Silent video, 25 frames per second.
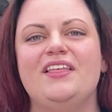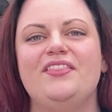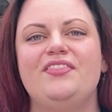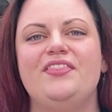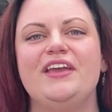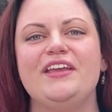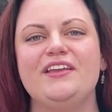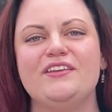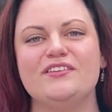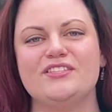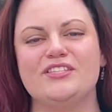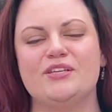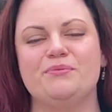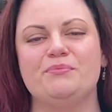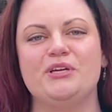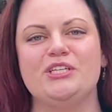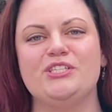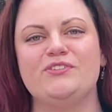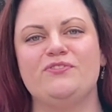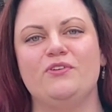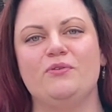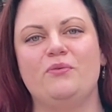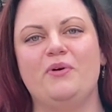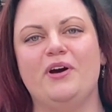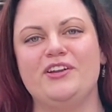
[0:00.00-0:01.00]
Thank you so
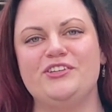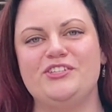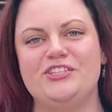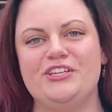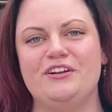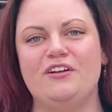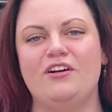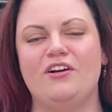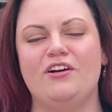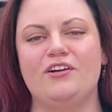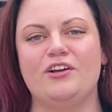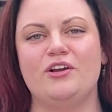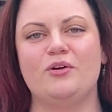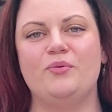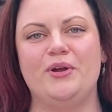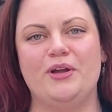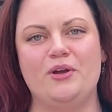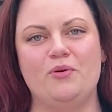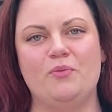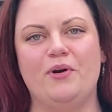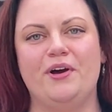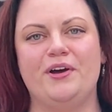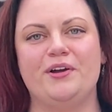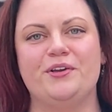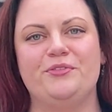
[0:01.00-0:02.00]
much for watching our
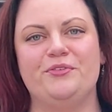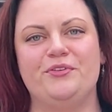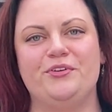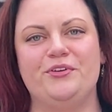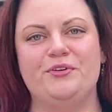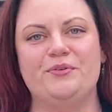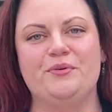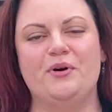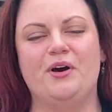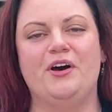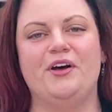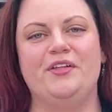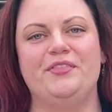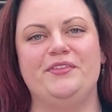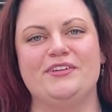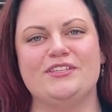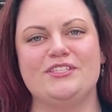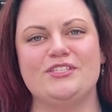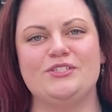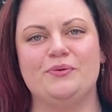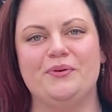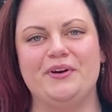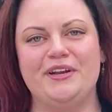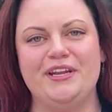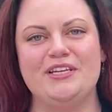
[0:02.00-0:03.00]
quick walkthrough on this
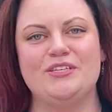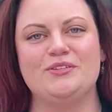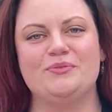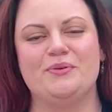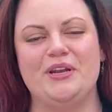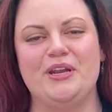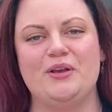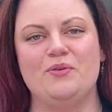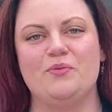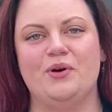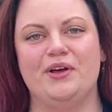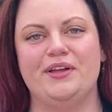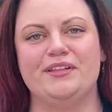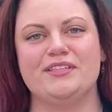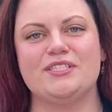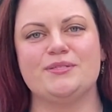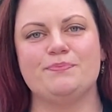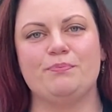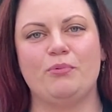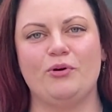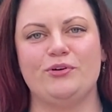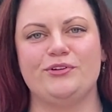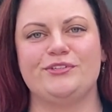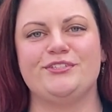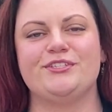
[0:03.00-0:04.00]
2021
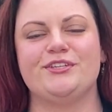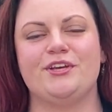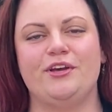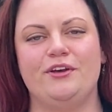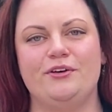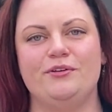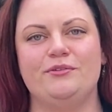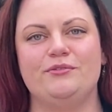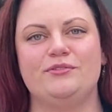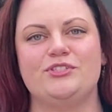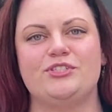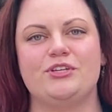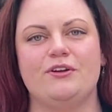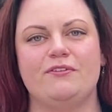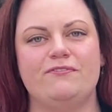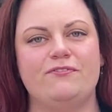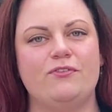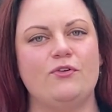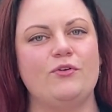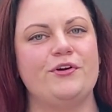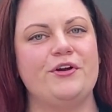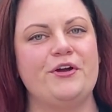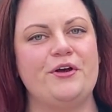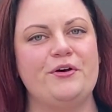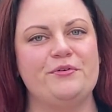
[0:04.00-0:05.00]
Sports Coach
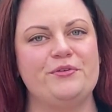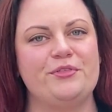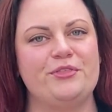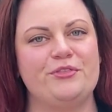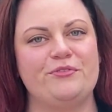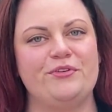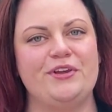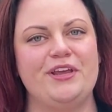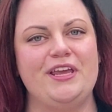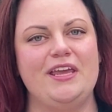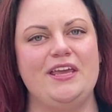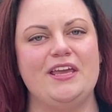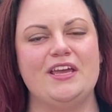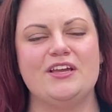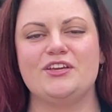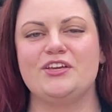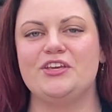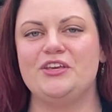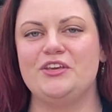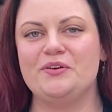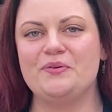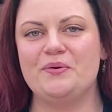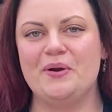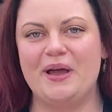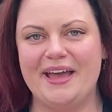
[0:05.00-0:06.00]
403
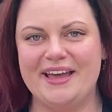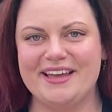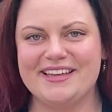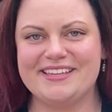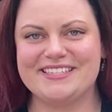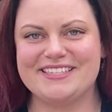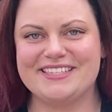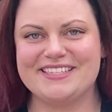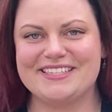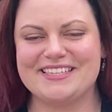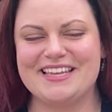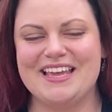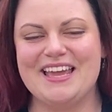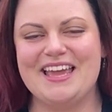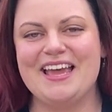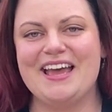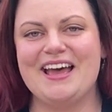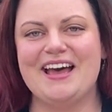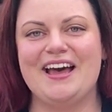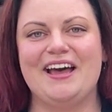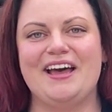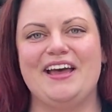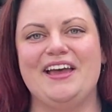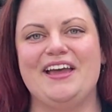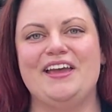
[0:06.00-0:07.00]
QS.
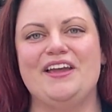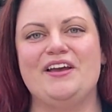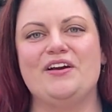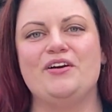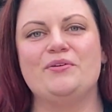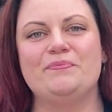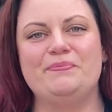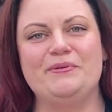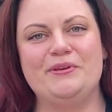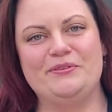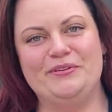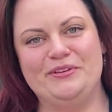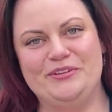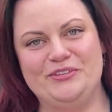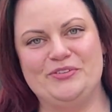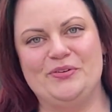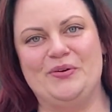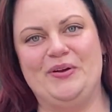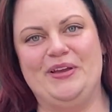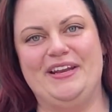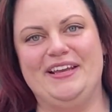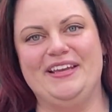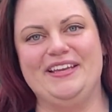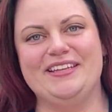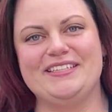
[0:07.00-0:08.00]
I hope you
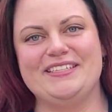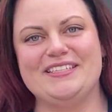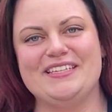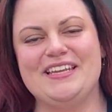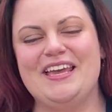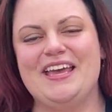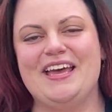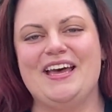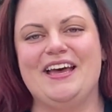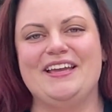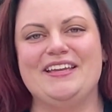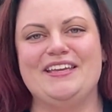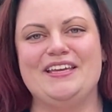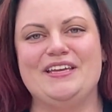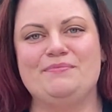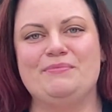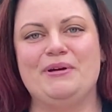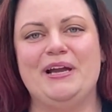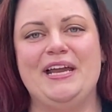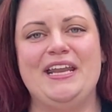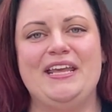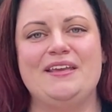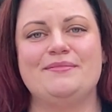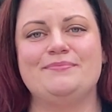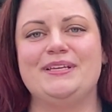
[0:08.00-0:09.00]
enjoyed it. Again,
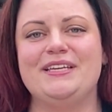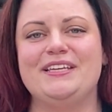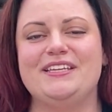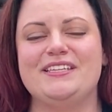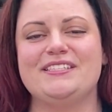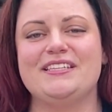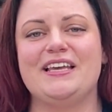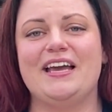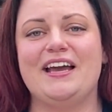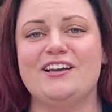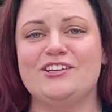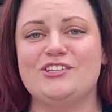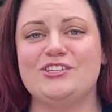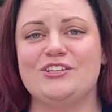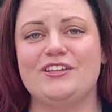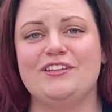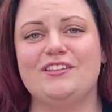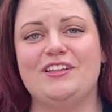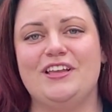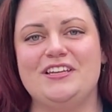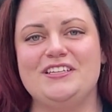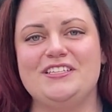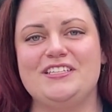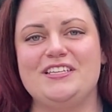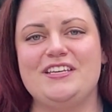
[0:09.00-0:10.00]
my name is Ashley
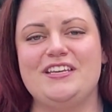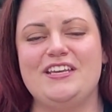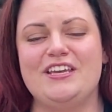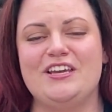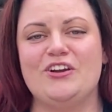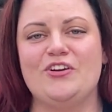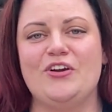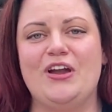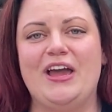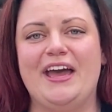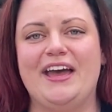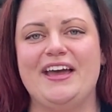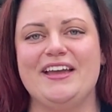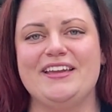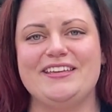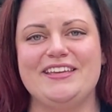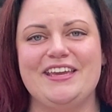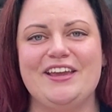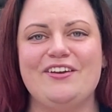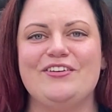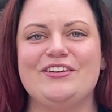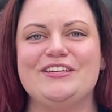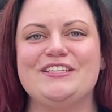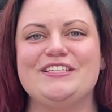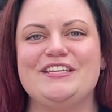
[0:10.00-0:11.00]
Lundy here at
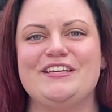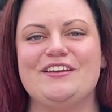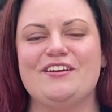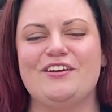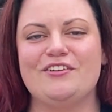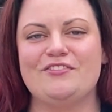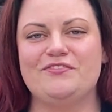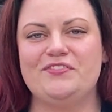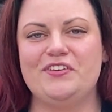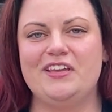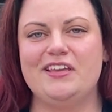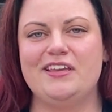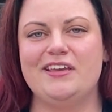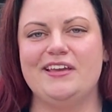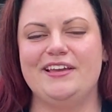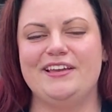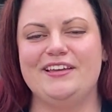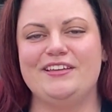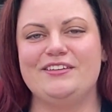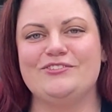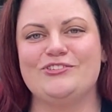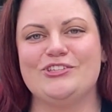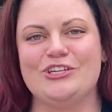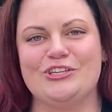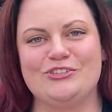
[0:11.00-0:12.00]
Guaranty RV
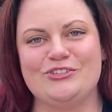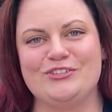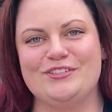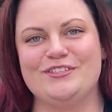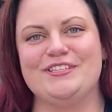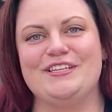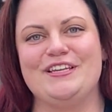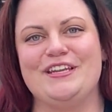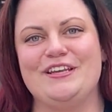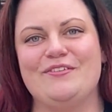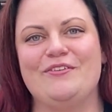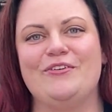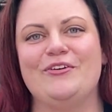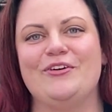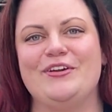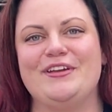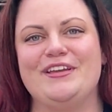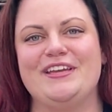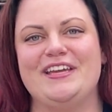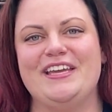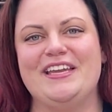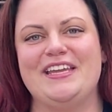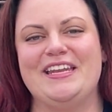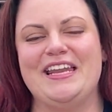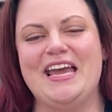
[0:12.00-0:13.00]
in Junction City,
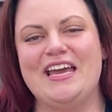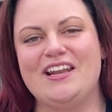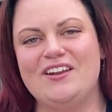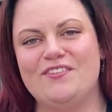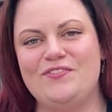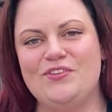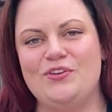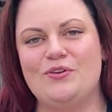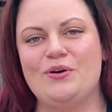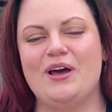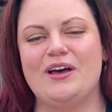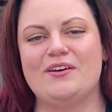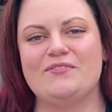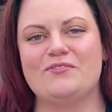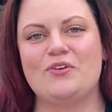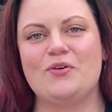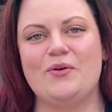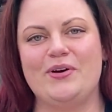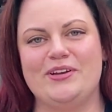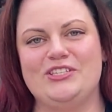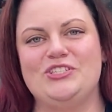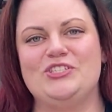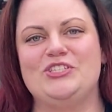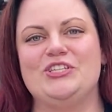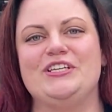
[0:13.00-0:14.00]
Oregon. And if you have
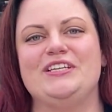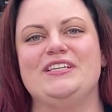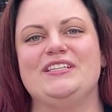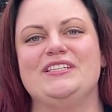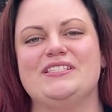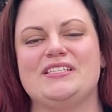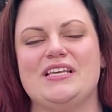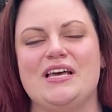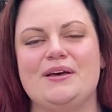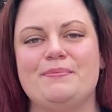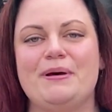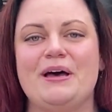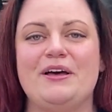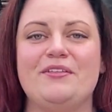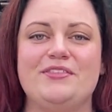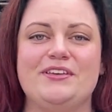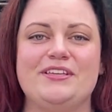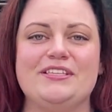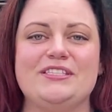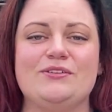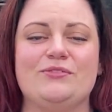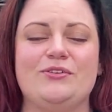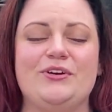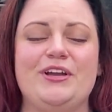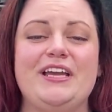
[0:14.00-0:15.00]
questions about
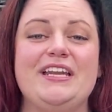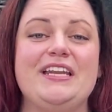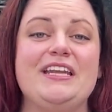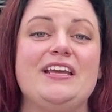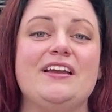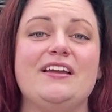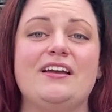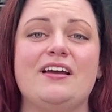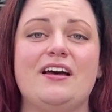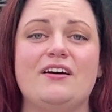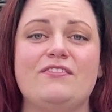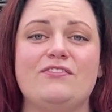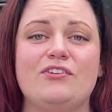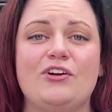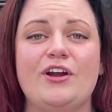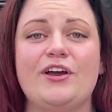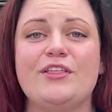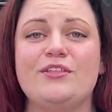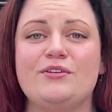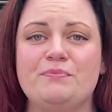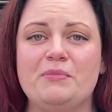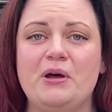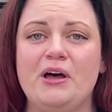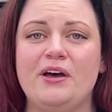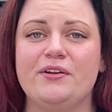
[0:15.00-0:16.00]
this or any of our
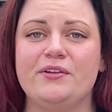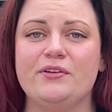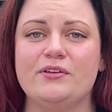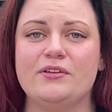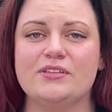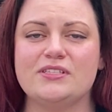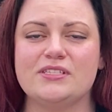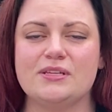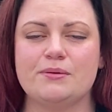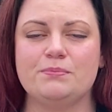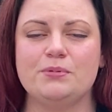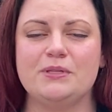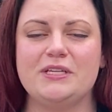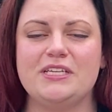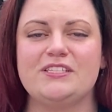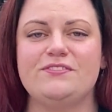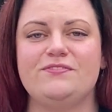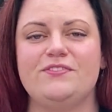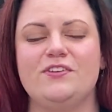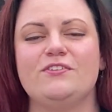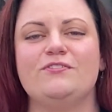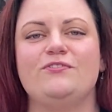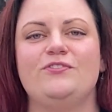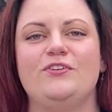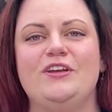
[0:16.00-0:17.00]
other models, please
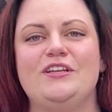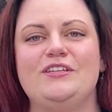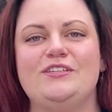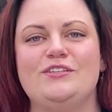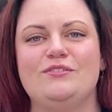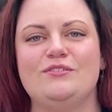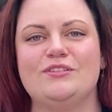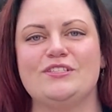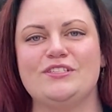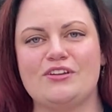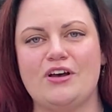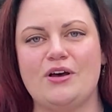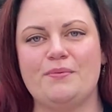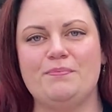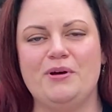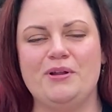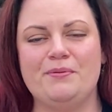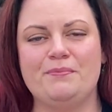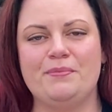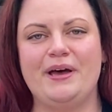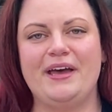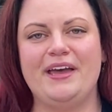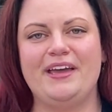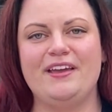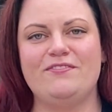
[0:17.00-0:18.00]
feel free to stop
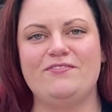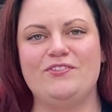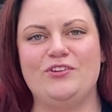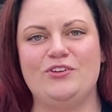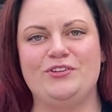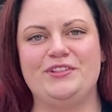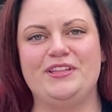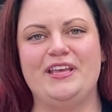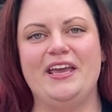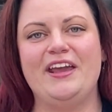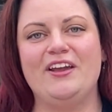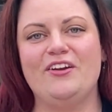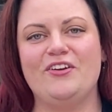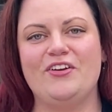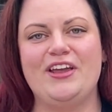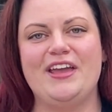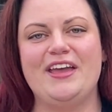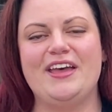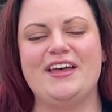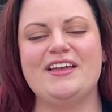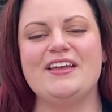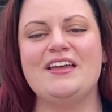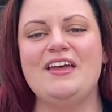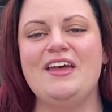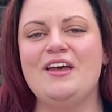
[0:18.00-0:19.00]
on by if you're in the
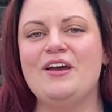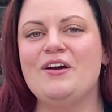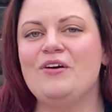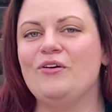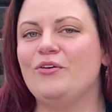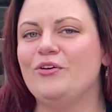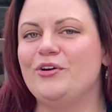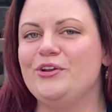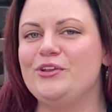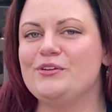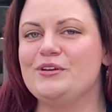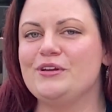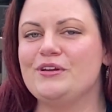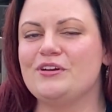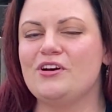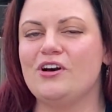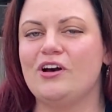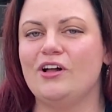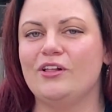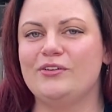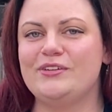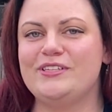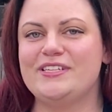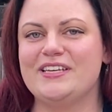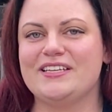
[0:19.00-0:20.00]
area, or you can
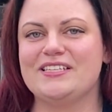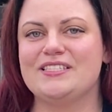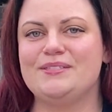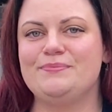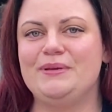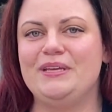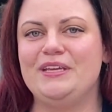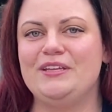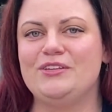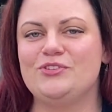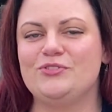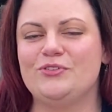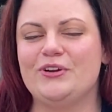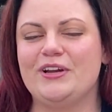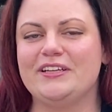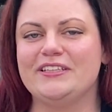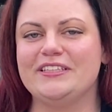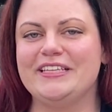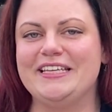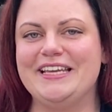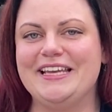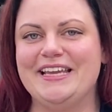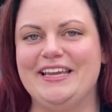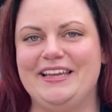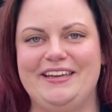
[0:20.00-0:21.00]
call or text me
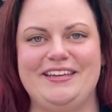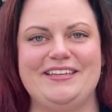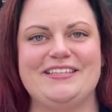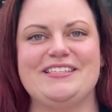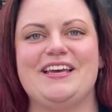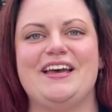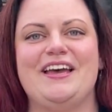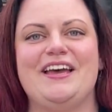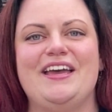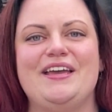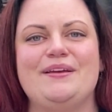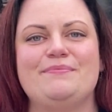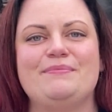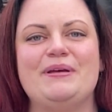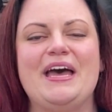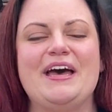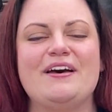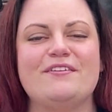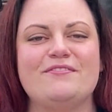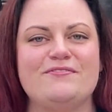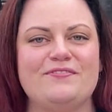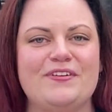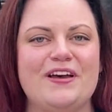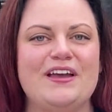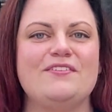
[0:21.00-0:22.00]
directly anytime
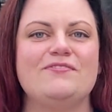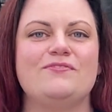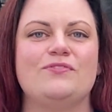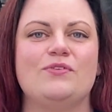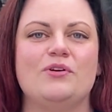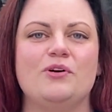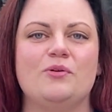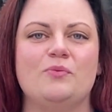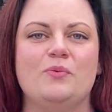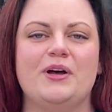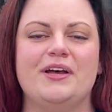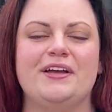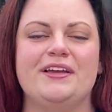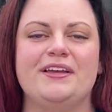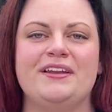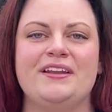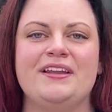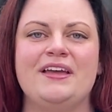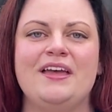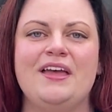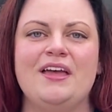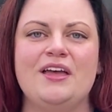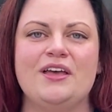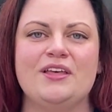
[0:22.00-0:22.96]
at 541